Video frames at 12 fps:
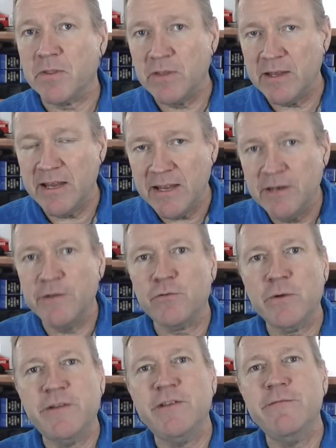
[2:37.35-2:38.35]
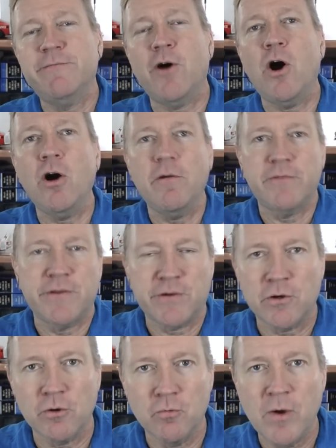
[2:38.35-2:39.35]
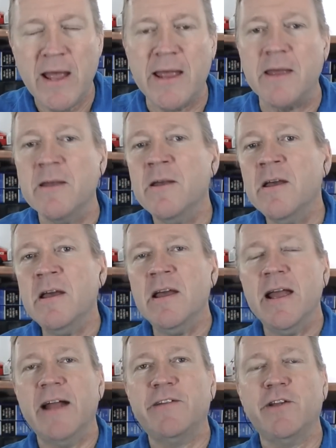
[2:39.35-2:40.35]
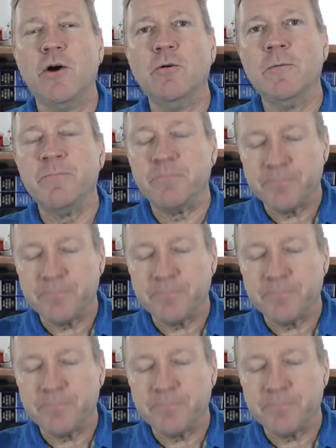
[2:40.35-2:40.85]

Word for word: The industry has evolved a certain way. And so